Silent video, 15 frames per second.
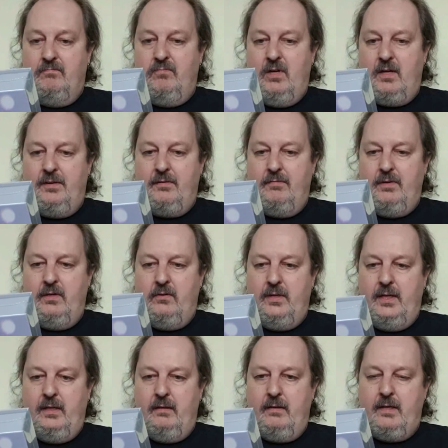rather
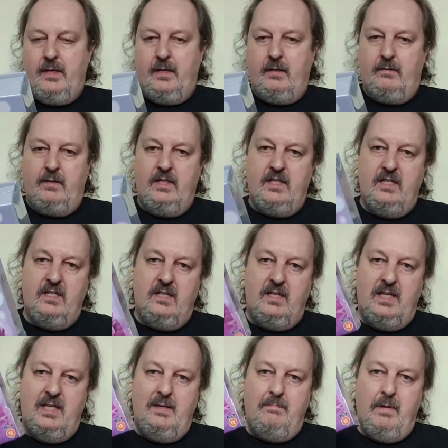annoying that this is
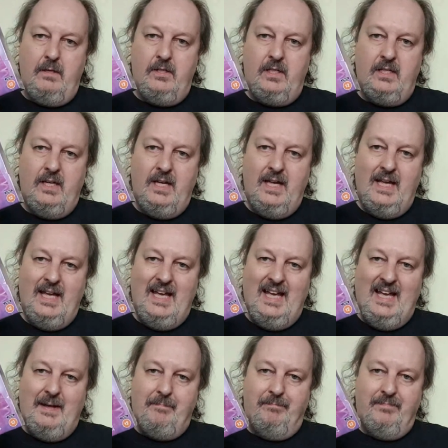the most
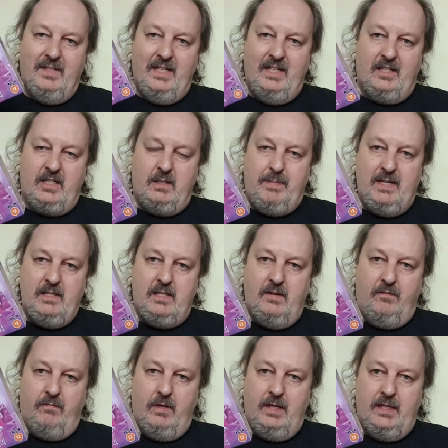
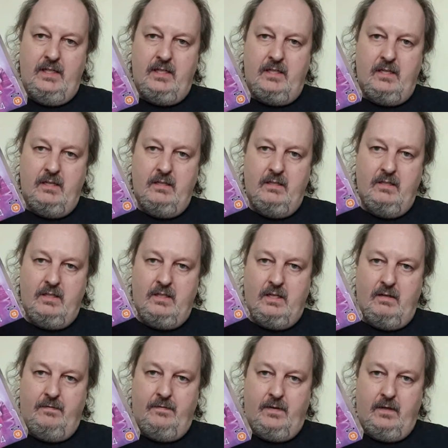expensive release
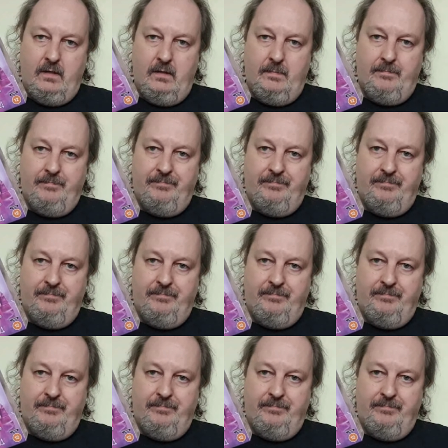so far,